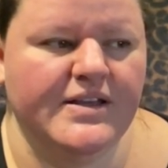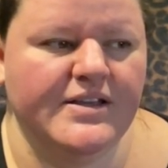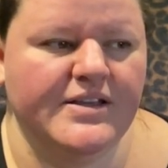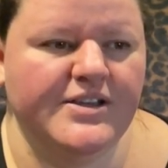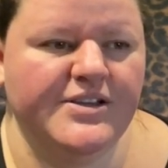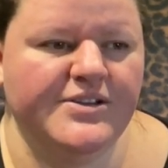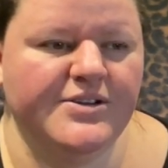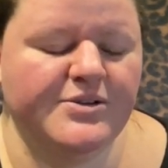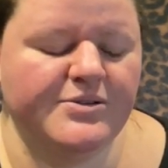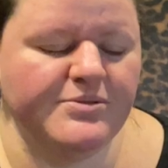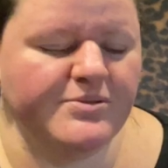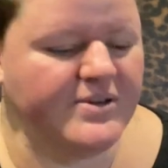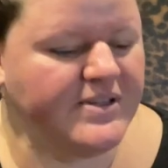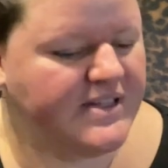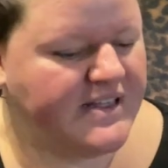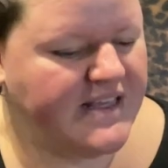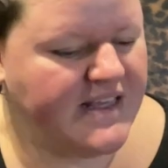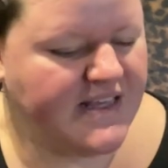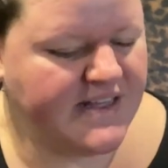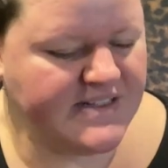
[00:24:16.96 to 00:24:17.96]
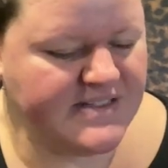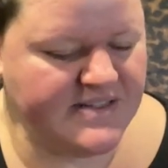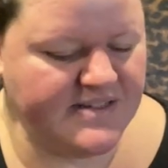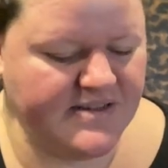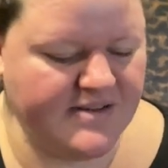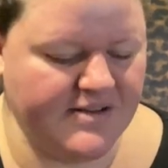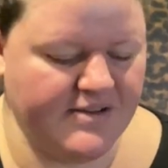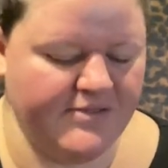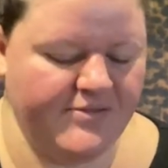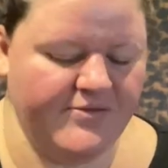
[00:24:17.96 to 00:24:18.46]
you don't really get
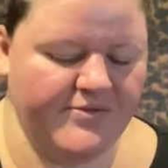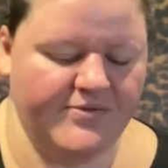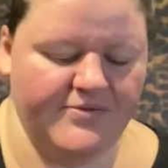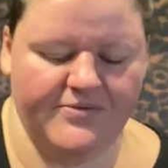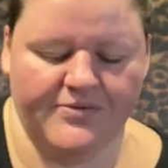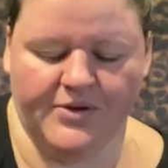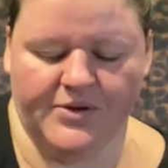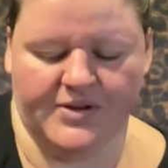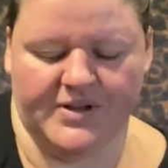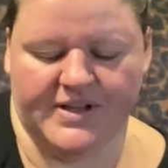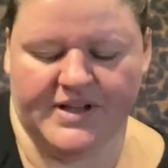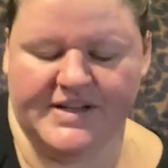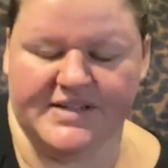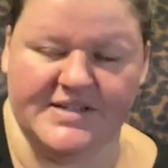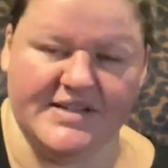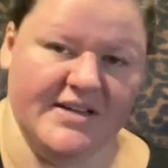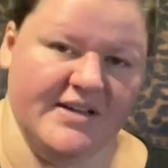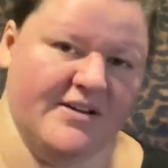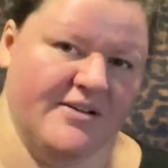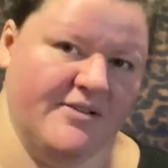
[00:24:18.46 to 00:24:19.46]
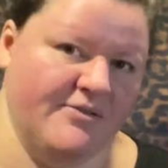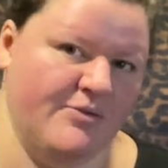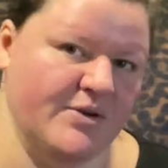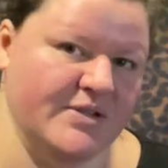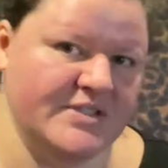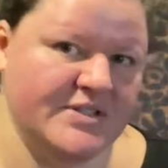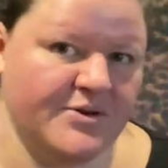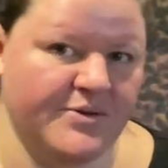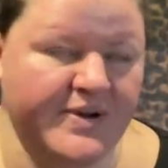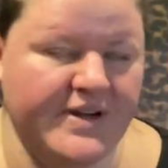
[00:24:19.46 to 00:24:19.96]
a full idea of
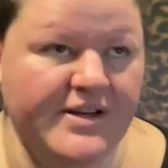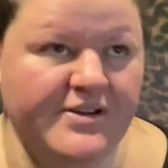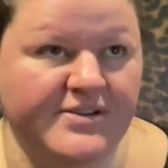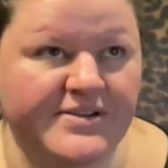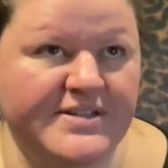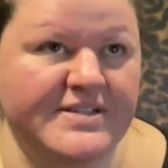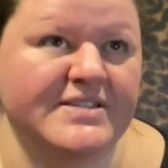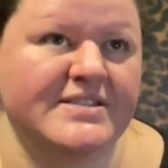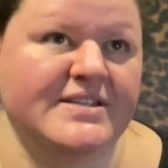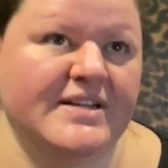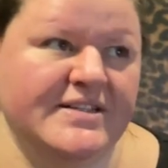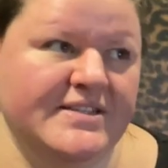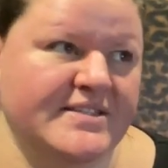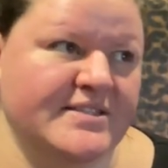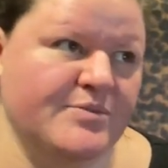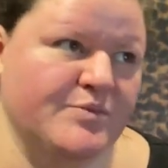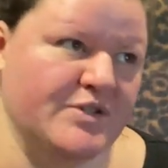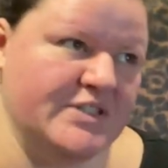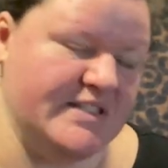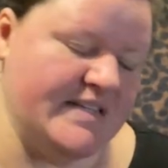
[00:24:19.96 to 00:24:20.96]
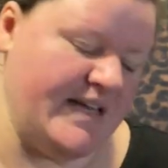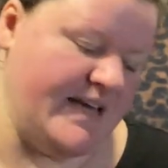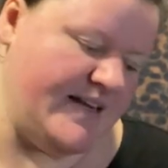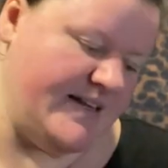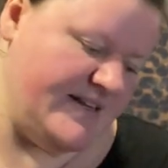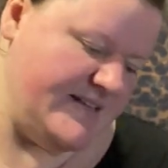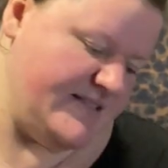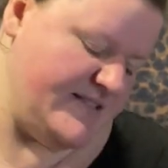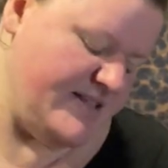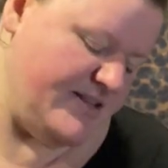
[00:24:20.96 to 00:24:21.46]
what's going on inside someone's head.
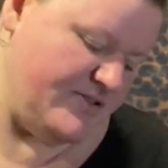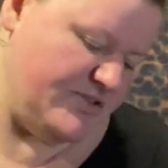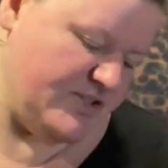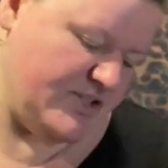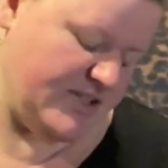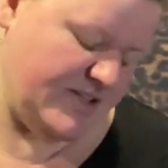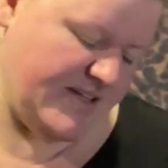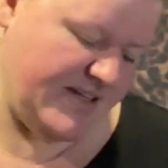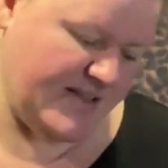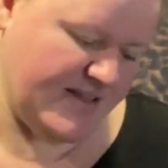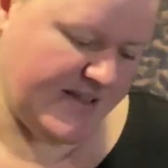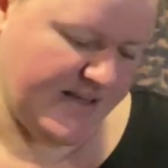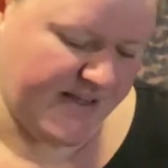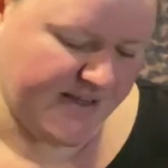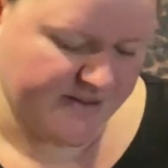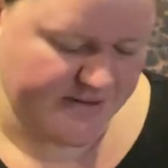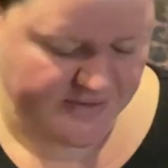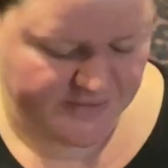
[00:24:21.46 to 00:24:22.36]
It's usually like